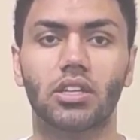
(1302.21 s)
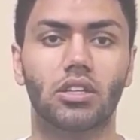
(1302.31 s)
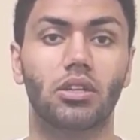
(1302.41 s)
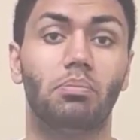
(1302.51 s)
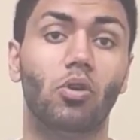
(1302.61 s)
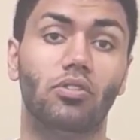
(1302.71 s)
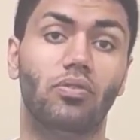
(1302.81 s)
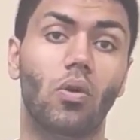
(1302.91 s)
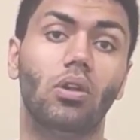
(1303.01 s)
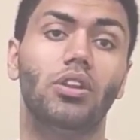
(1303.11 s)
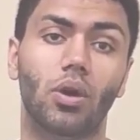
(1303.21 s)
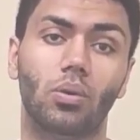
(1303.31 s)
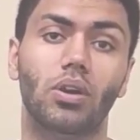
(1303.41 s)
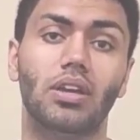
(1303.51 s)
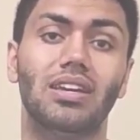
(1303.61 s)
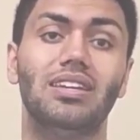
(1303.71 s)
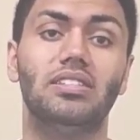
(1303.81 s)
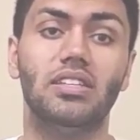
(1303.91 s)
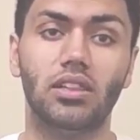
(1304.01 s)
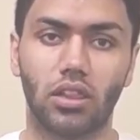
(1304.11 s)
The portfolio is
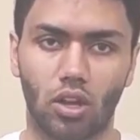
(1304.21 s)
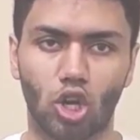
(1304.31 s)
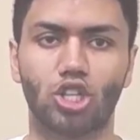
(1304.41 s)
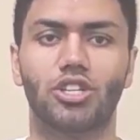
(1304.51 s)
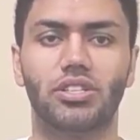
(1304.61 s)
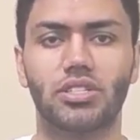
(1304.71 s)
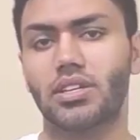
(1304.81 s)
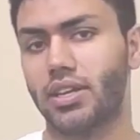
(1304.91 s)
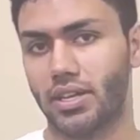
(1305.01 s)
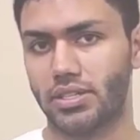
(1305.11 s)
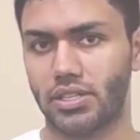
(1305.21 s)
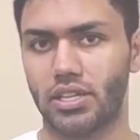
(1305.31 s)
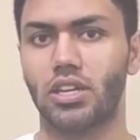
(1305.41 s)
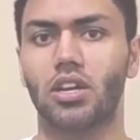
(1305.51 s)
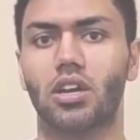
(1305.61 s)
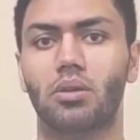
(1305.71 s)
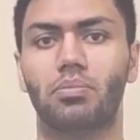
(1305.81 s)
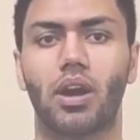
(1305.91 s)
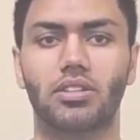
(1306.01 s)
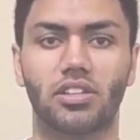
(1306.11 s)
the largest entity
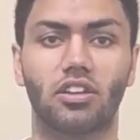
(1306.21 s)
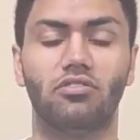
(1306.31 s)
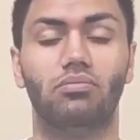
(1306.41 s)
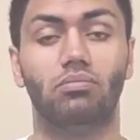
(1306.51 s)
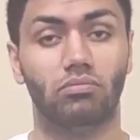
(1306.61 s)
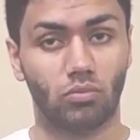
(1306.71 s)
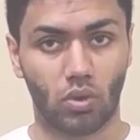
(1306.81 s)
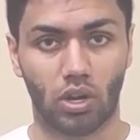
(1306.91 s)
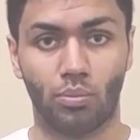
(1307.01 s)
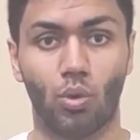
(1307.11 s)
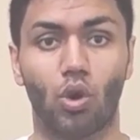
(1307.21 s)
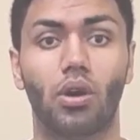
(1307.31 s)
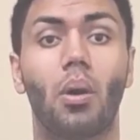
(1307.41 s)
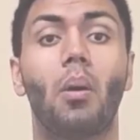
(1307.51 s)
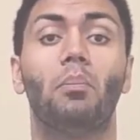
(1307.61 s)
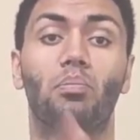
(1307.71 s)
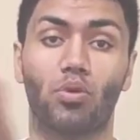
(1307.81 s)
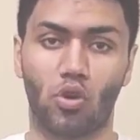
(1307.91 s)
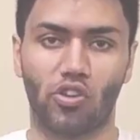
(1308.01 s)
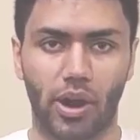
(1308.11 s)
comprising of one or more
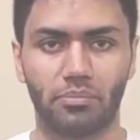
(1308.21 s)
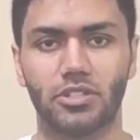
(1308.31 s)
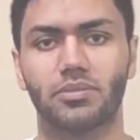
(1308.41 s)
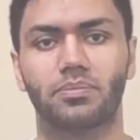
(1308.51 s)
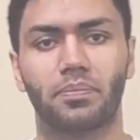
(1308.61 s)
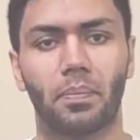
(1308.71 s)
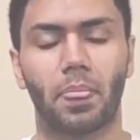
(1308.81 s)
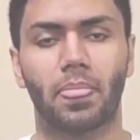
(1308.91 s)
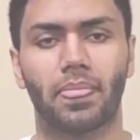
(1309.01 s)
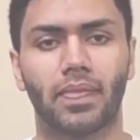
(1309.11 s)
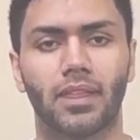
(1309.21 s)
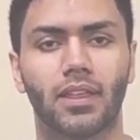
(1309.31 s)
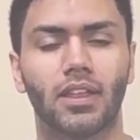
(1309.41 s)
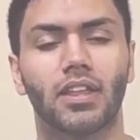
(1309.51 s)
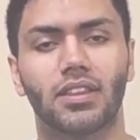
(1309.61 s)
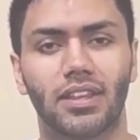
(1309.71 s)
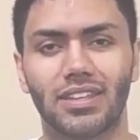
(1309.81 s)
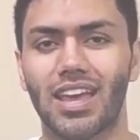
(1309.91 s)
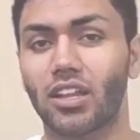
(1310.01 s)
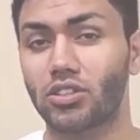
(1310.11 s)
programs. The
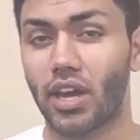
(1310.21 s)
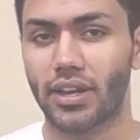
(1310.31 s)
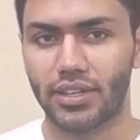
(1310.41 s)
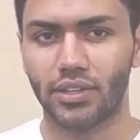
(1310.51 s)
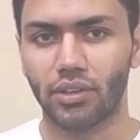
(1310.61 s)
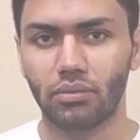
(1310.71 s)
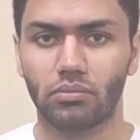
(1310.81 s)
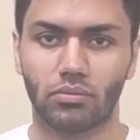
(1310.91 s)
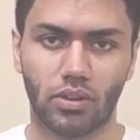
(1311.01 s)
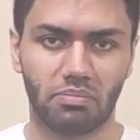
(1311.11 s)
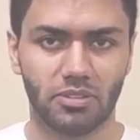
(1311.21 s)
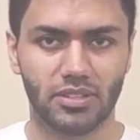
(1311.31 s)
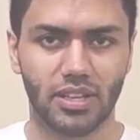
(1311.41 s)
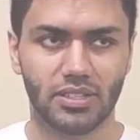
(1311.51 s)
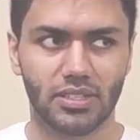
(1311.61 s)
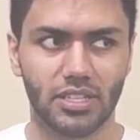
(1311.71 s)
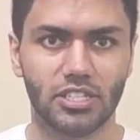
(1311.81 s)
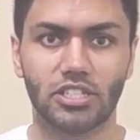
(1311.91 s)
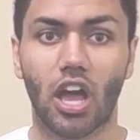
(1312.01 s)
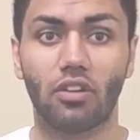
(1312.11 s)
yellow dot here represents the
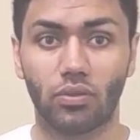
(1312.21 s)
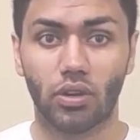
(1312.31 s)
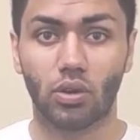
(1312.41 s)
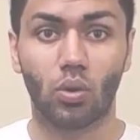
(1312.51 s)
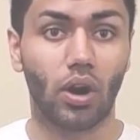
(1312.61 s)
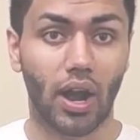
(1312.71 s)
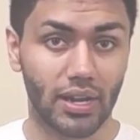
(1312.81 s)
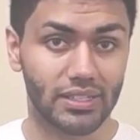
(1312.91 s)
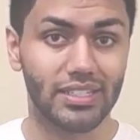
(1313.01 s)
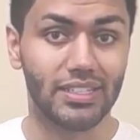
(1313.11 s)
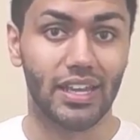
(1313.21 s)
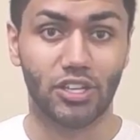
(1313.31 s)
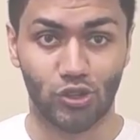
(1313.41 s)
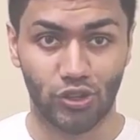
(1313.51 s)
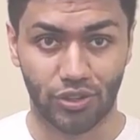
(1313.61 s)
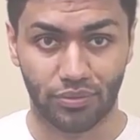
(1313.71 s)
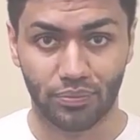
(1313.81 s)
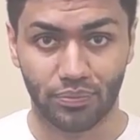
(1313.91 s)
software or IT engineer.